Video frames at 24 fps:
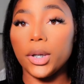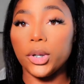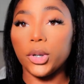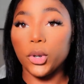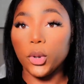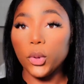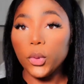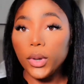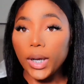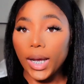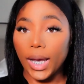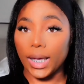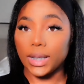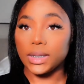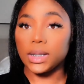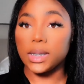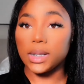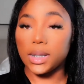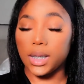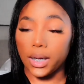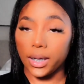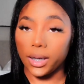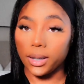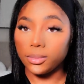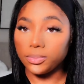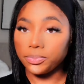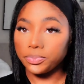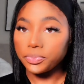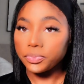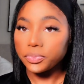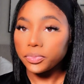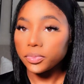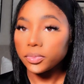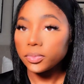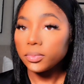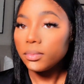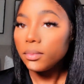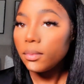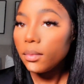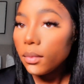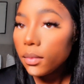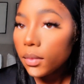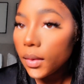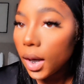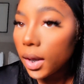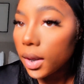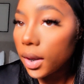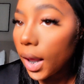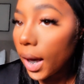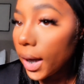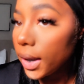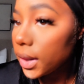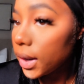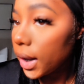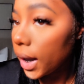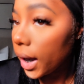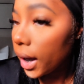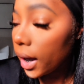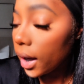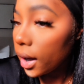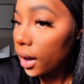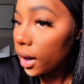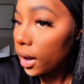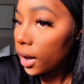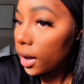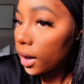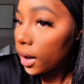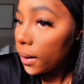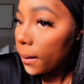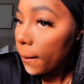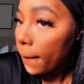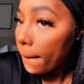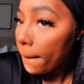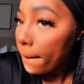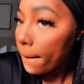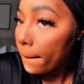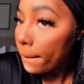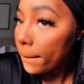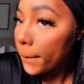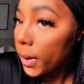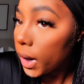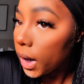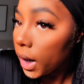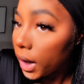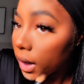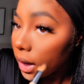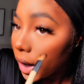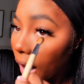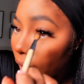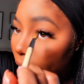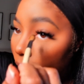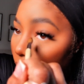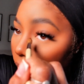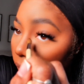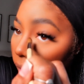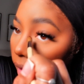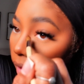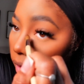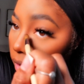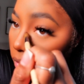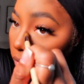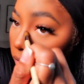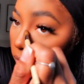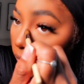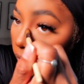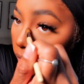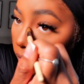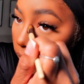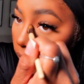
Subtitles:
do that step. I like that. And I, you know,